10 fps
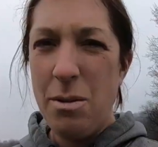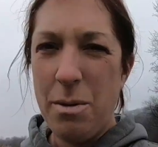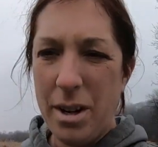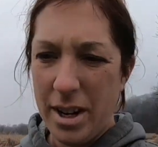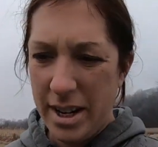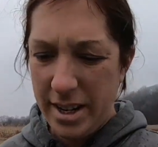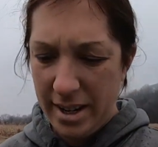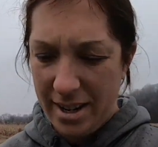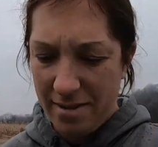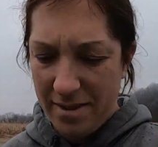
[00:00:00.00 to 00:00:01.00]
We're
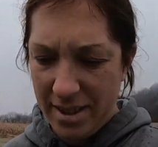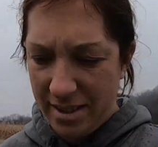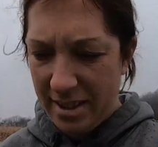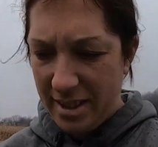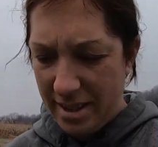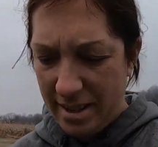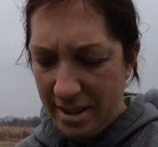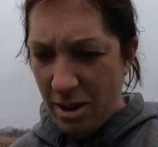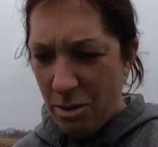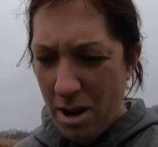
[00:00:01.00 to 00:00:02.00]
gonna give this a
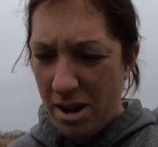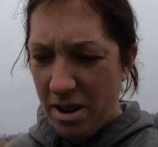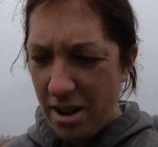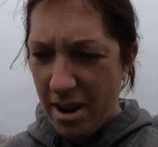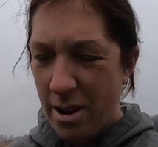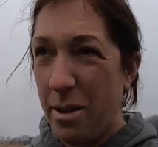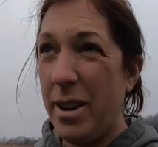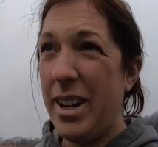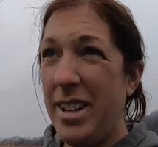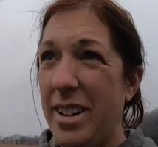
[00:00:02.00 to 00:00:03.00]
quick
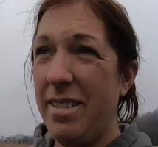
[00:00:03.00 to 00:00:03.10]
go and